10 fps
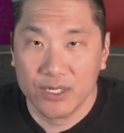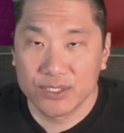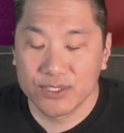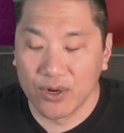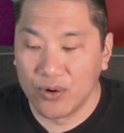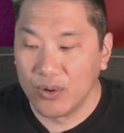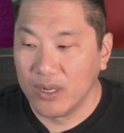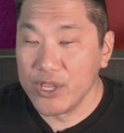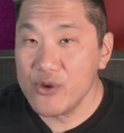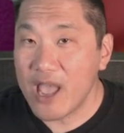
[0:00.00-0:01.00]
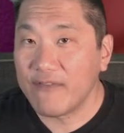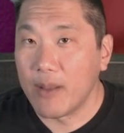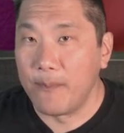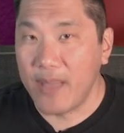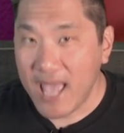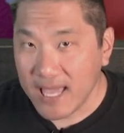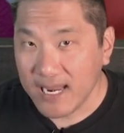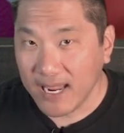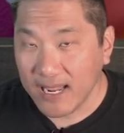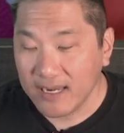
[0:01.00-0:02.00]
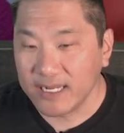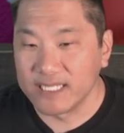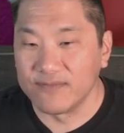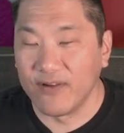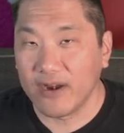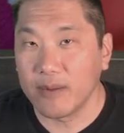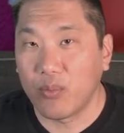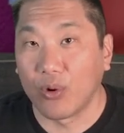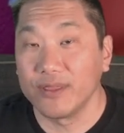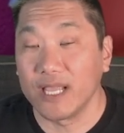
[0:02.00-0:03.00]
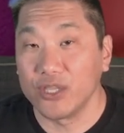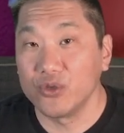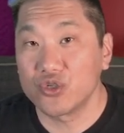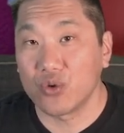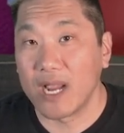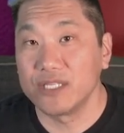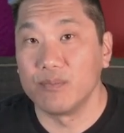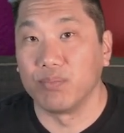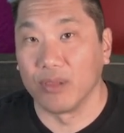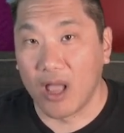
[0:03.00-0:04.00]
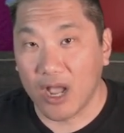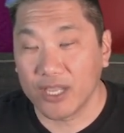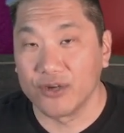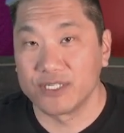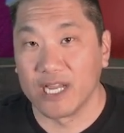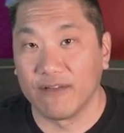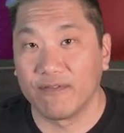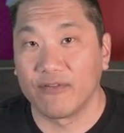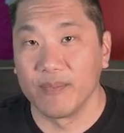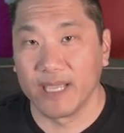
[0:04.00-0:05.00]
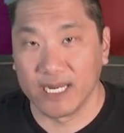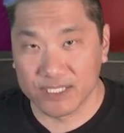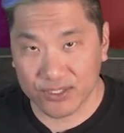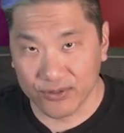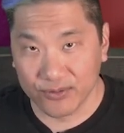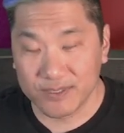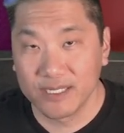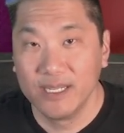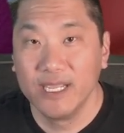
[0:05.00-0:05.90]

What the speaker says: So when you have a bad hand, it's very important that you try to block yourself from getting scooped.